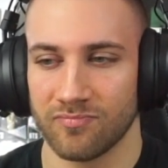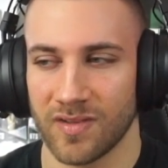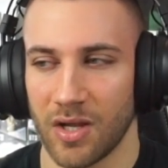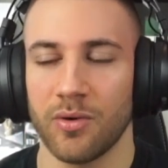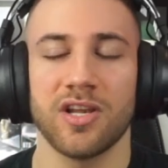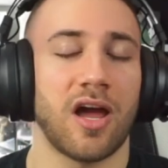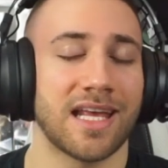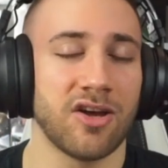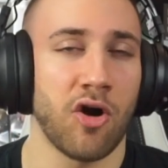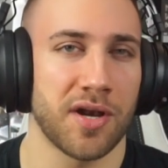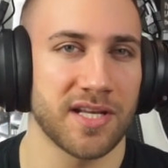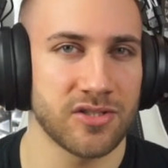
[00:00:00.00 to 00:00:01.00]
really
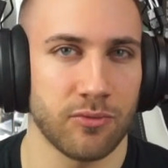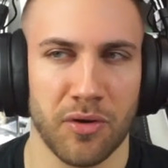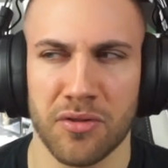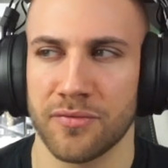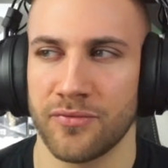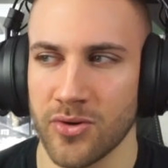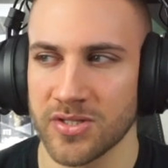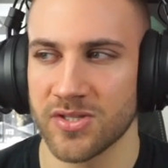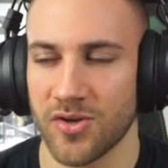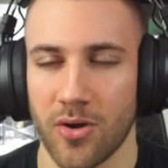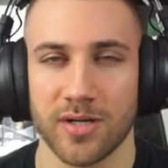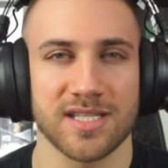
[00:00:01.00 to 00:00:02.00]
iconic song, one of the first
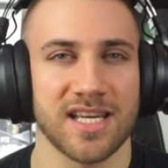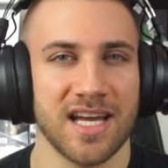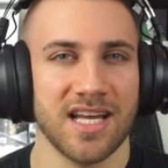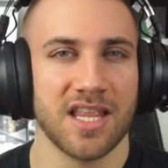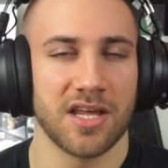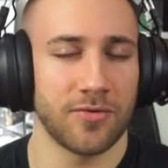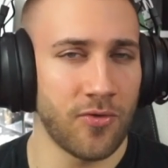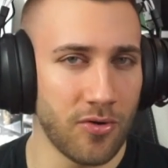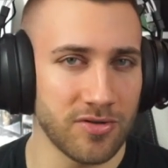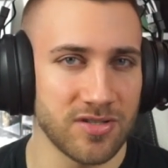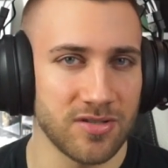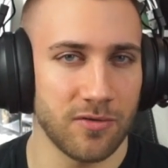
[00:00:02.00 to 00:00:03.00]
songs that I've
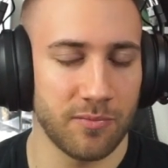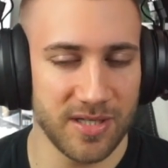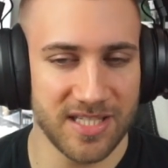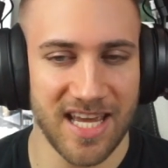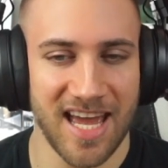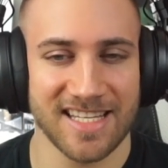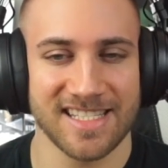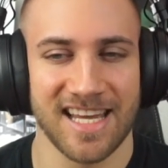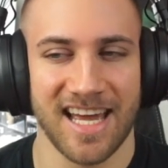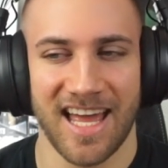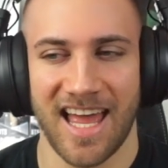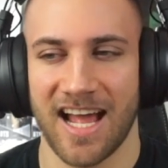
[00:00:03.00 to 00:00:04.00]
heard of BTS,
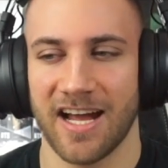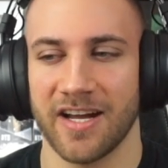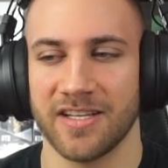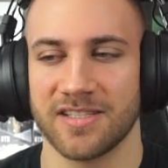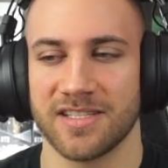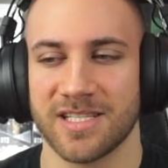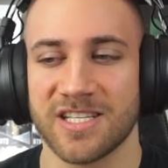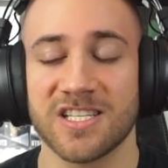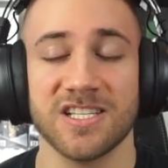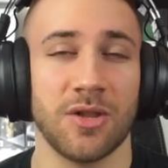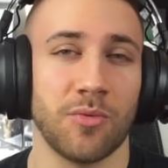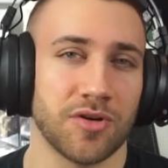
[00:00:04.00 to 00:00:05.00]
and
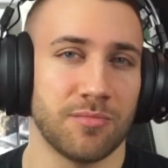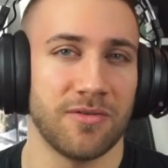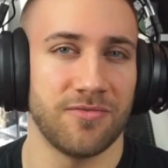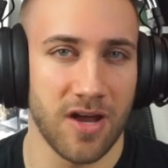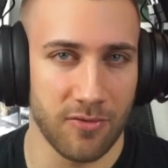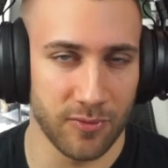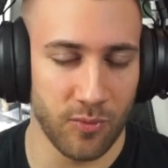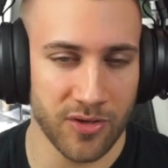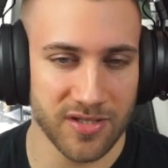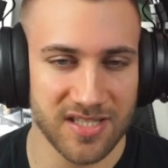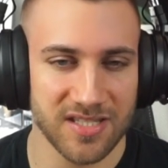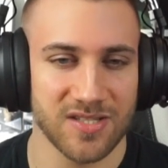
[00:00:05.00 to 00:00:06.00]
still one of my favorite
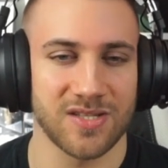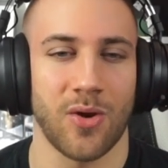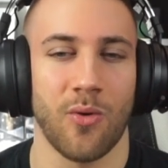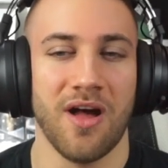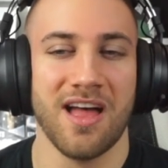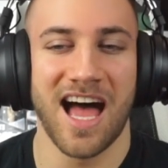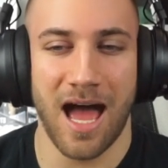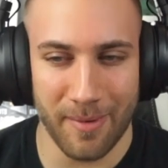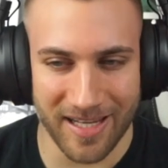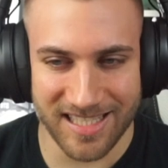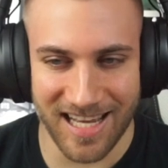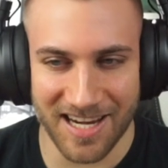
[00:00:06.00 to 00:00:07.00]
ones. So I'm
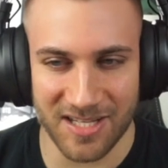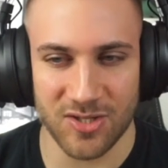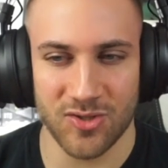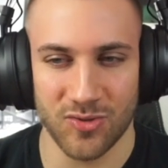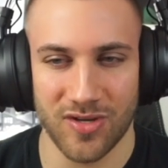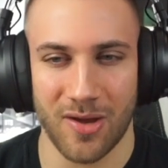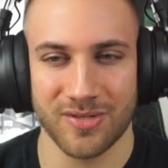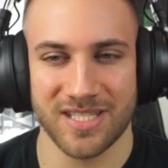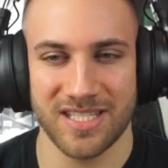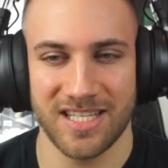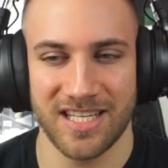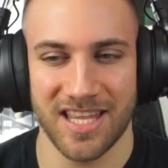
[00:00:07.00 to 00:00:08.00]
excited to now
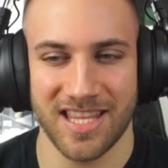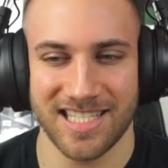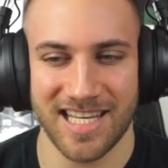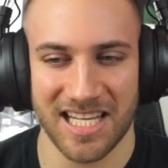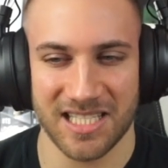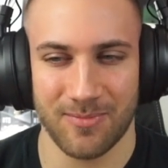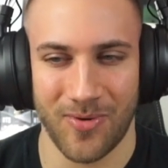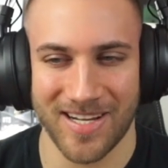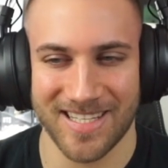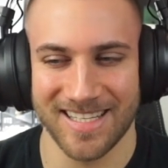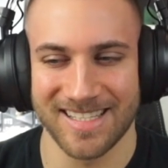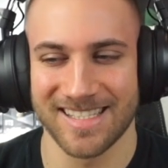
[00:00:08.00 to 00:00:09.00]
see the dance
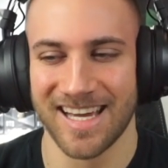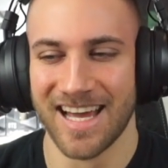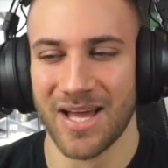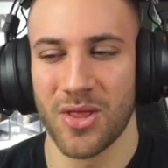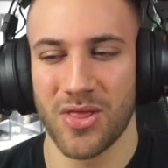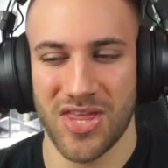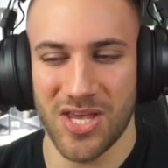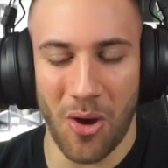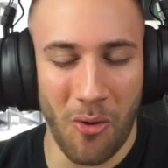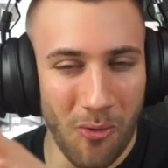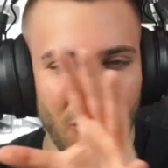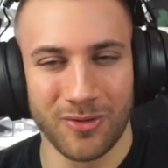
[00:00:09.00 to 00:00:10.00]
practice, the
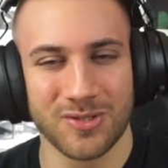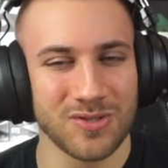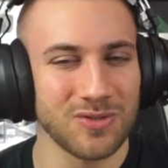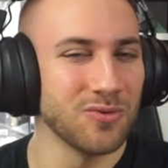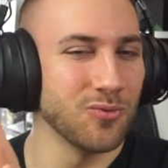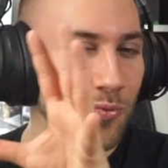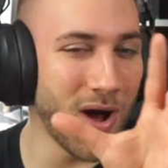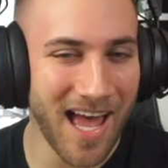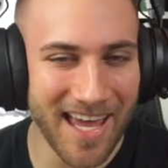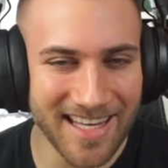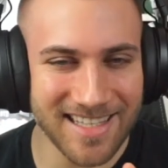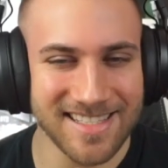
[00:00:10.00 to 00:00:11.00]
old
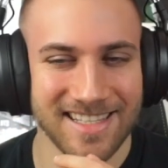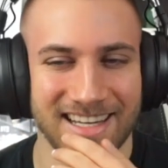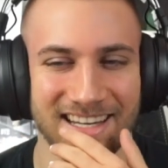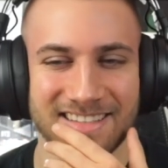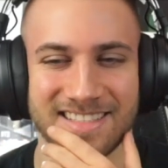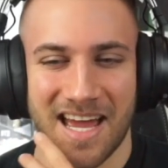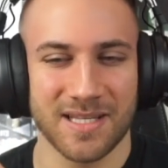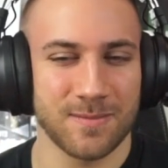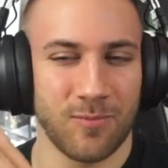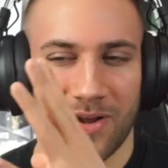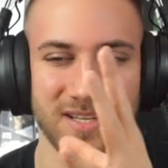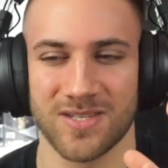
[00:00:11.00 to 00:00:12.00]
white dance
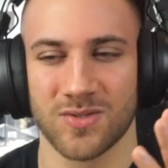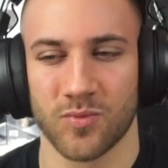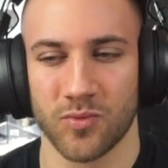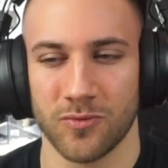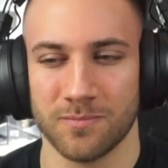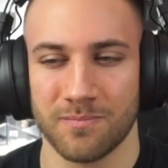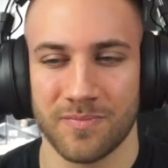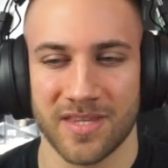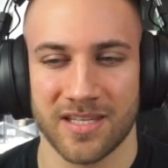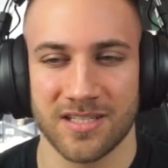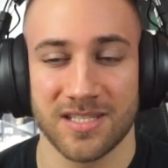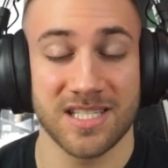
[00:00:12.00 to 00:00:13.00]
practice room.
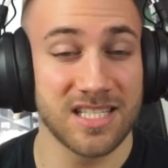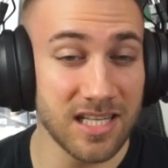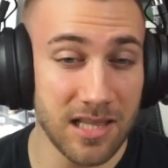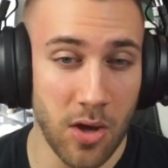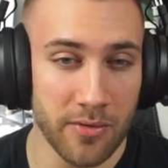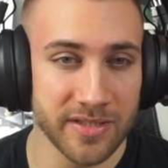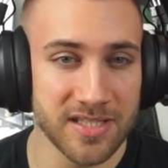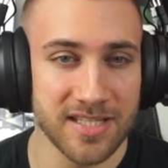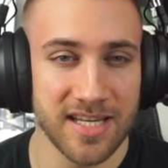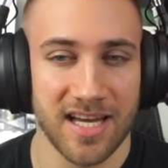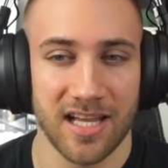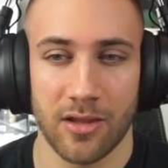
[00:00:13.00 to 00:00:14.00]
Still love it,
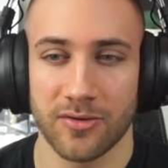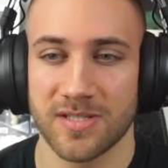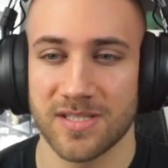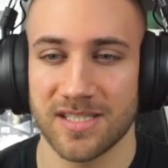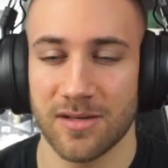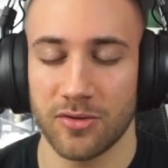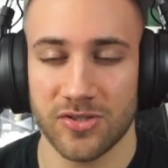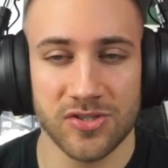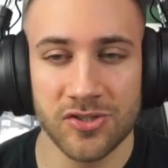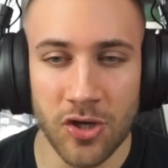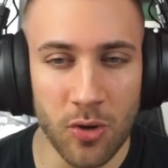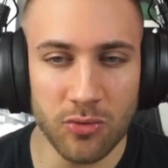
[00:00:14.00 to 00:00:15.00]
looks
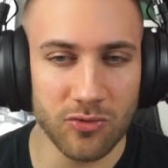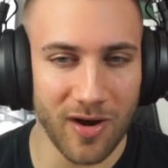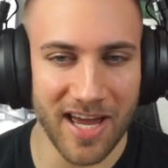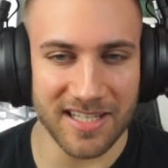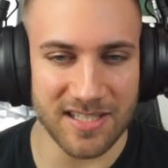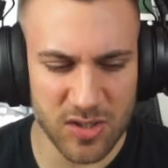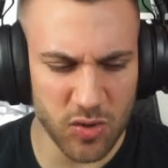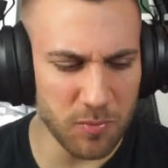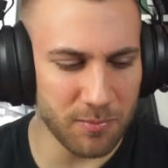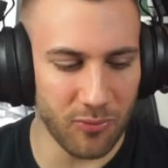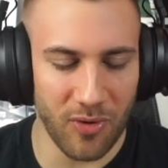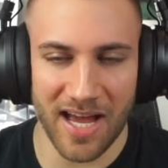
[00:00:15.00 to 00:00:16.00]
so great, it's so
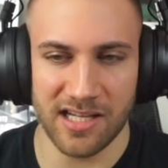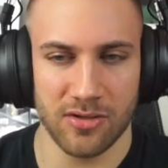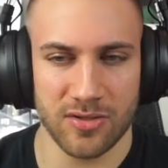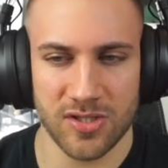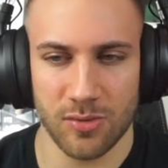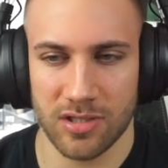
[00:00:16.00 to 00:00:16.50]
bright, looks so